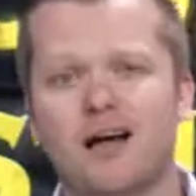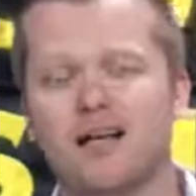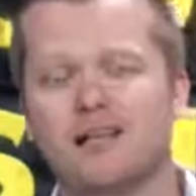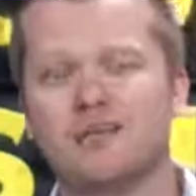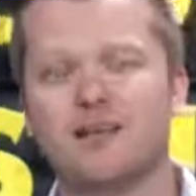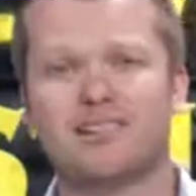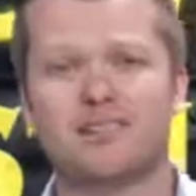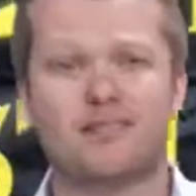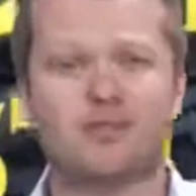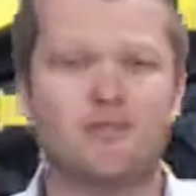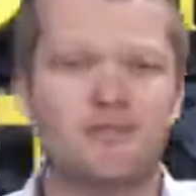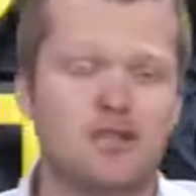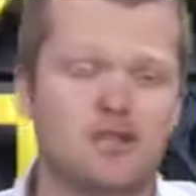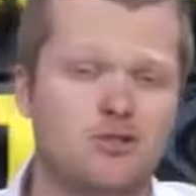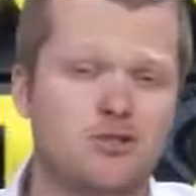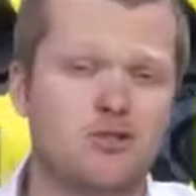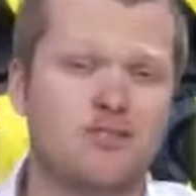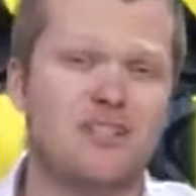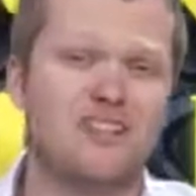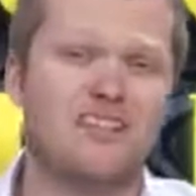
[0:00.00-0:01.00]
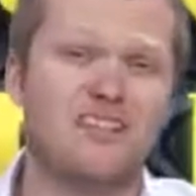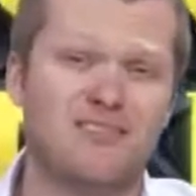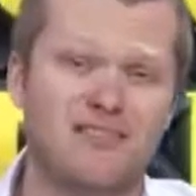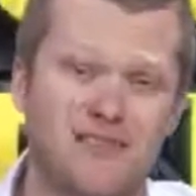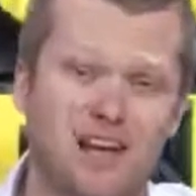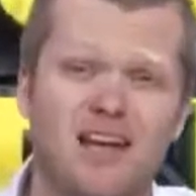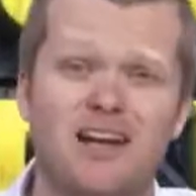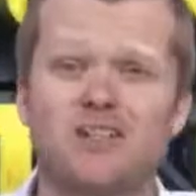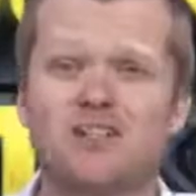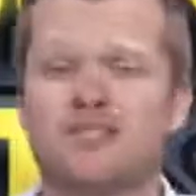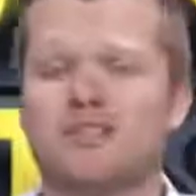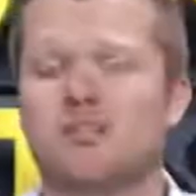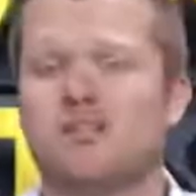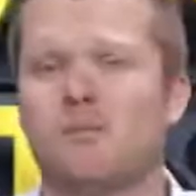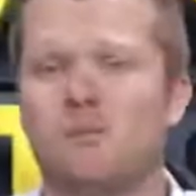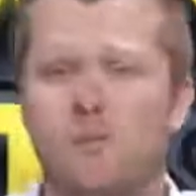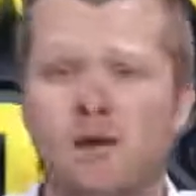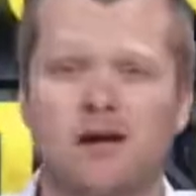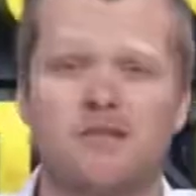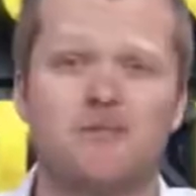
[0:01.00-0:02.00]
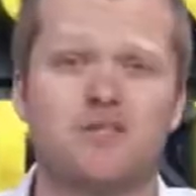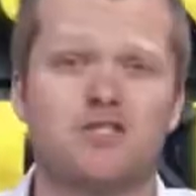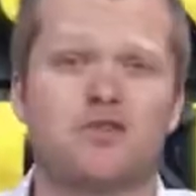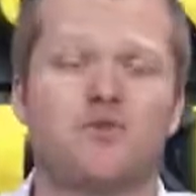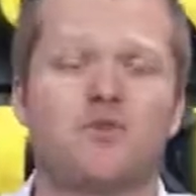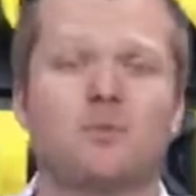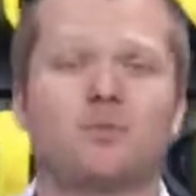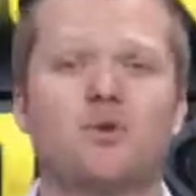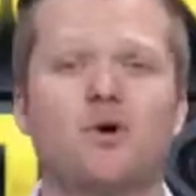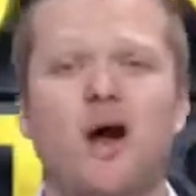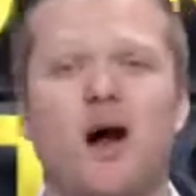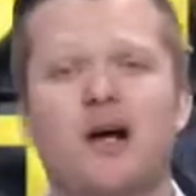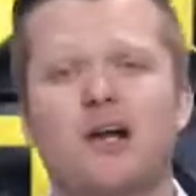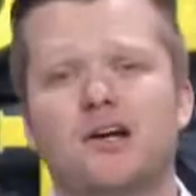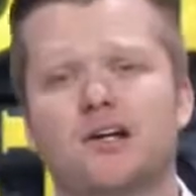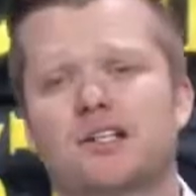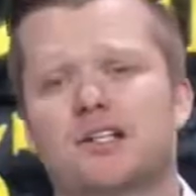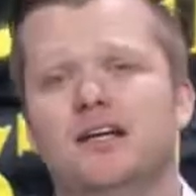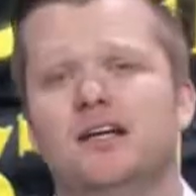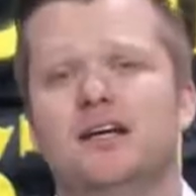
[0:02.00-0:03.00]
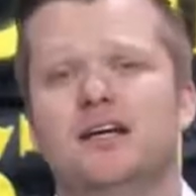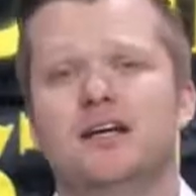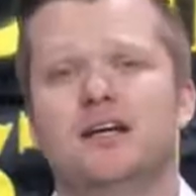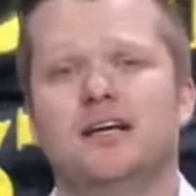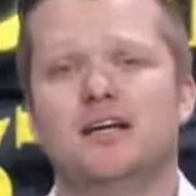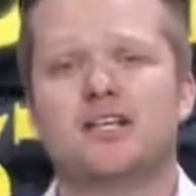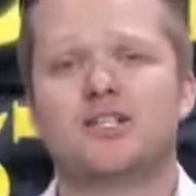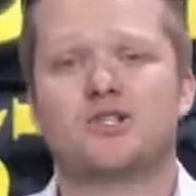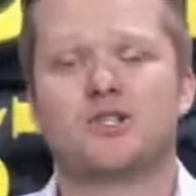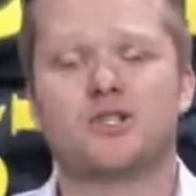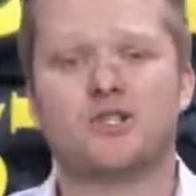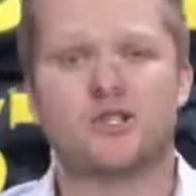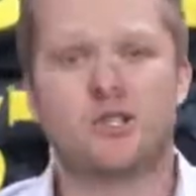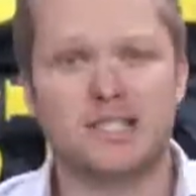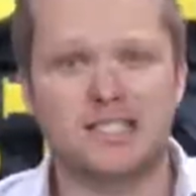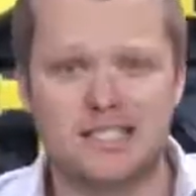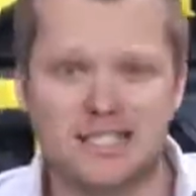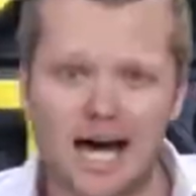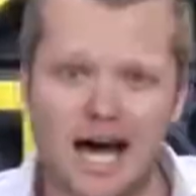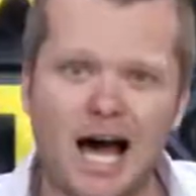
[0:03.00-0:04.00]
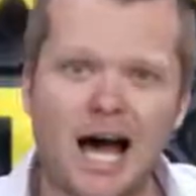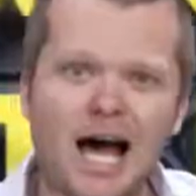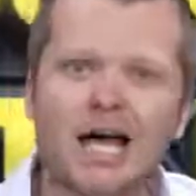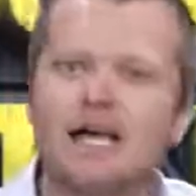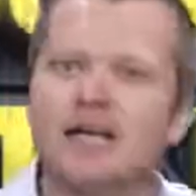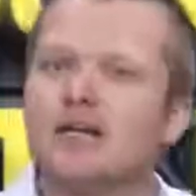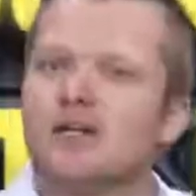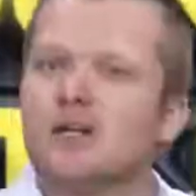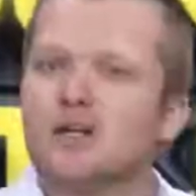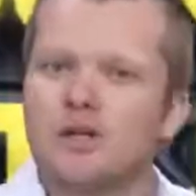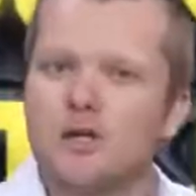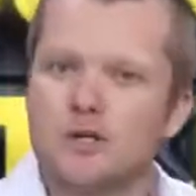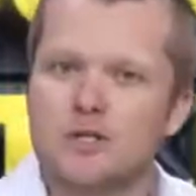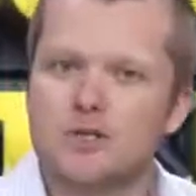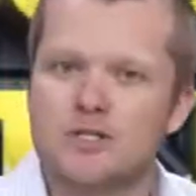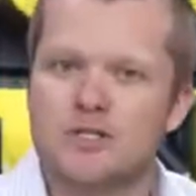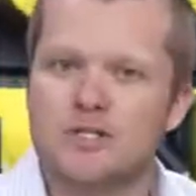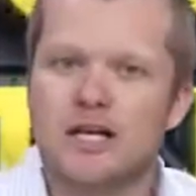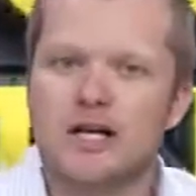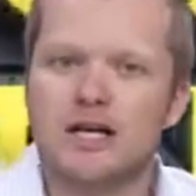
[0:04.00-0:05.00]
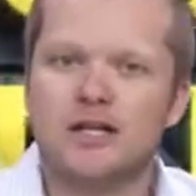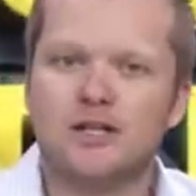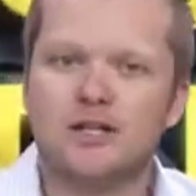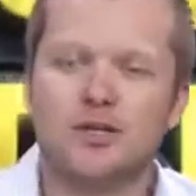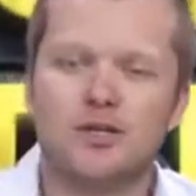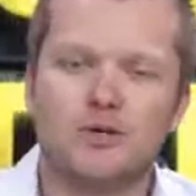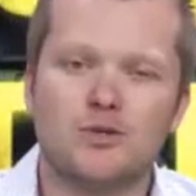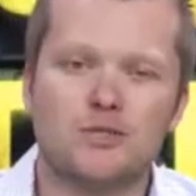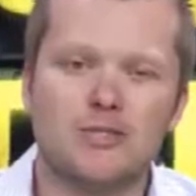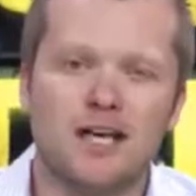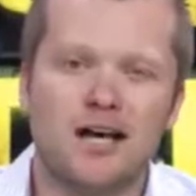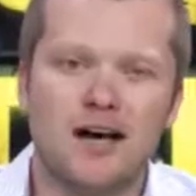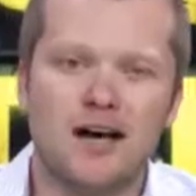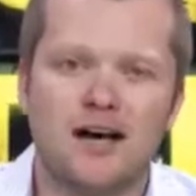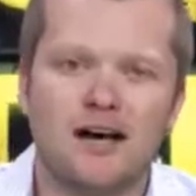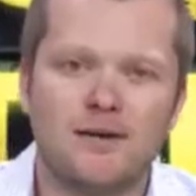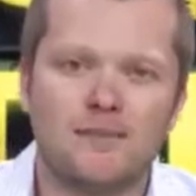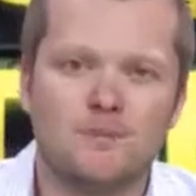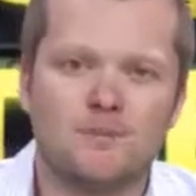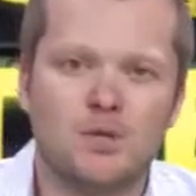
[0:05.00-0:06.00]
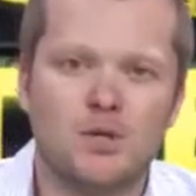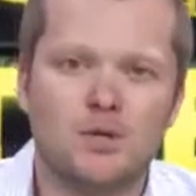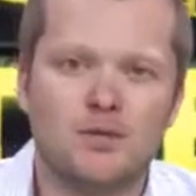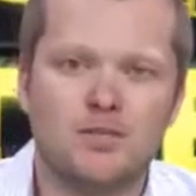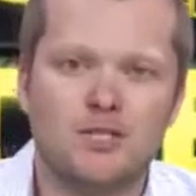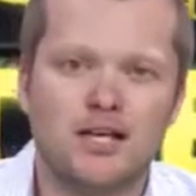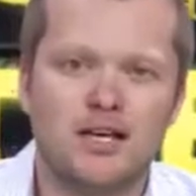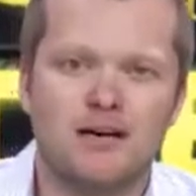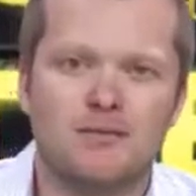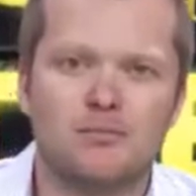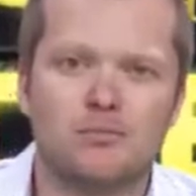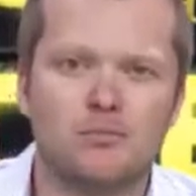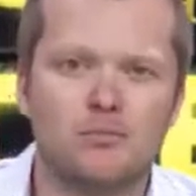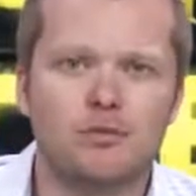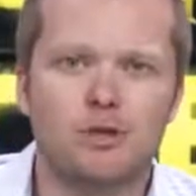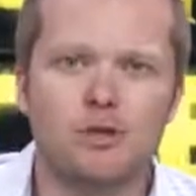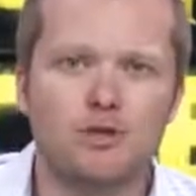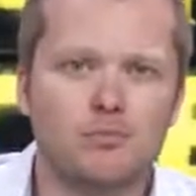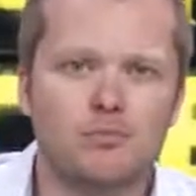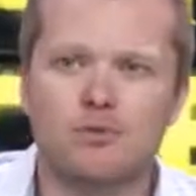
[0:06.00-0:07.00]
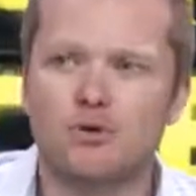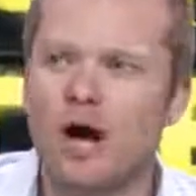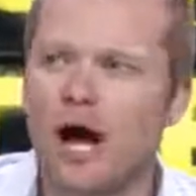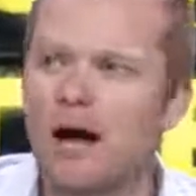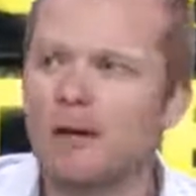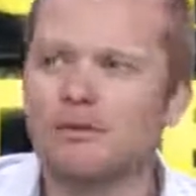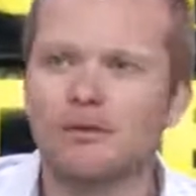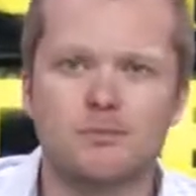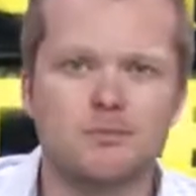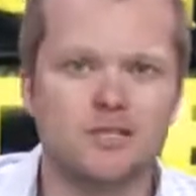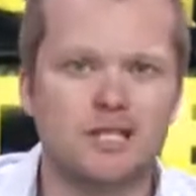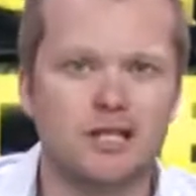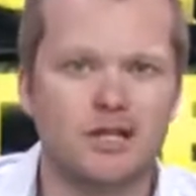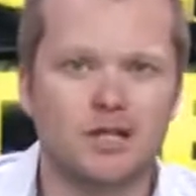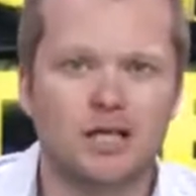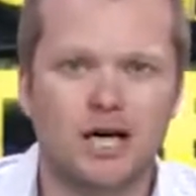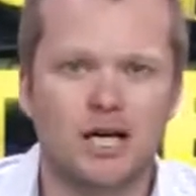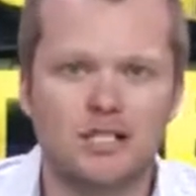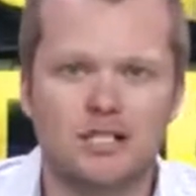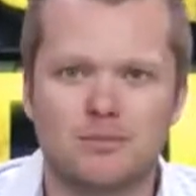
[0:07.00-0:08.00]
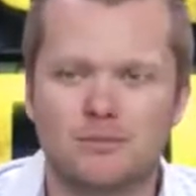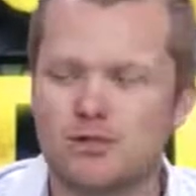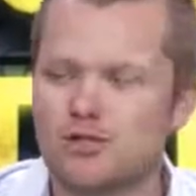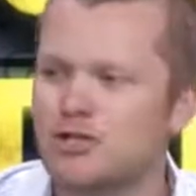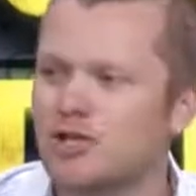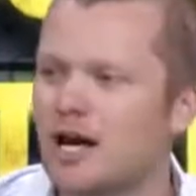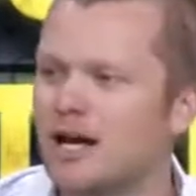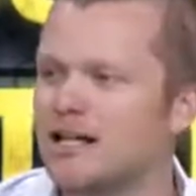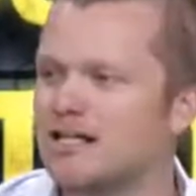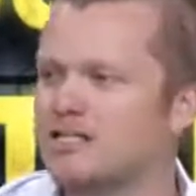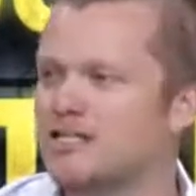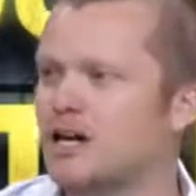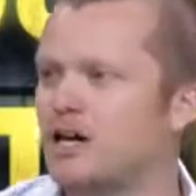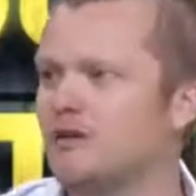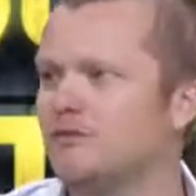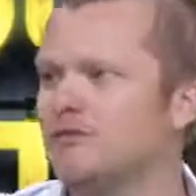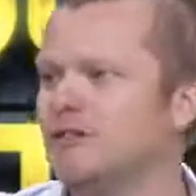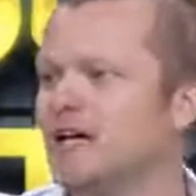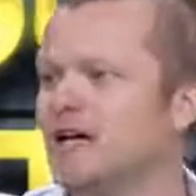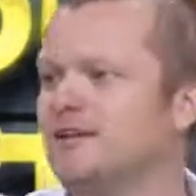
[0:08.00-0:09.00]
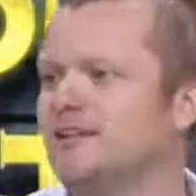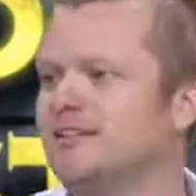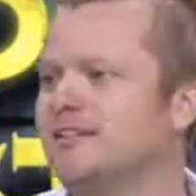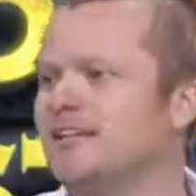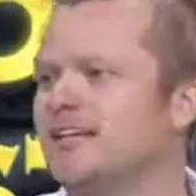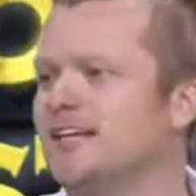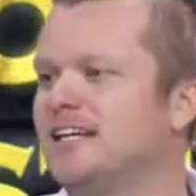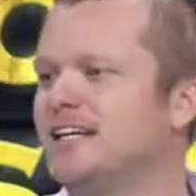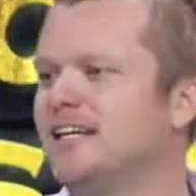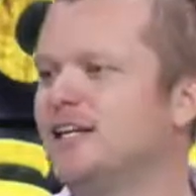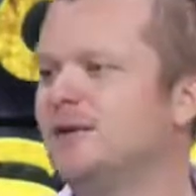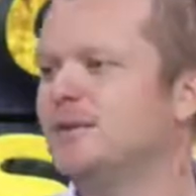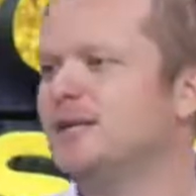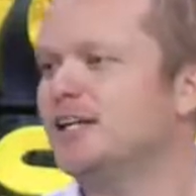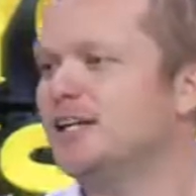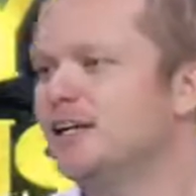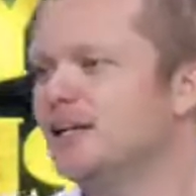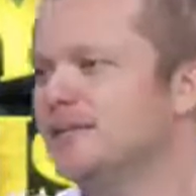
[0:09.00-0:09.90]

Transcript: about the features and the advantages and the benefits of your product so that you can tie into those, those, uh, those, uh, those problems that your customer's trying to solve. You got, here we go.